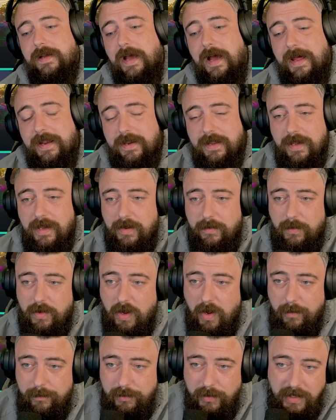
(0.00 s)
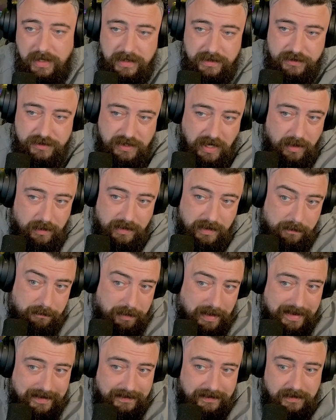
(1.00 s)
and we are playing Shaolin
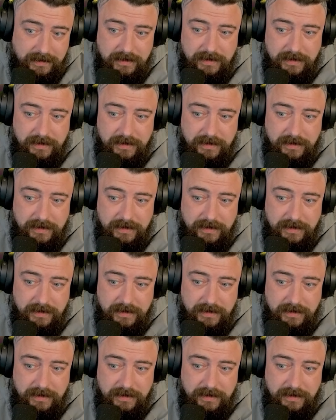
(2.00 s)
Panda.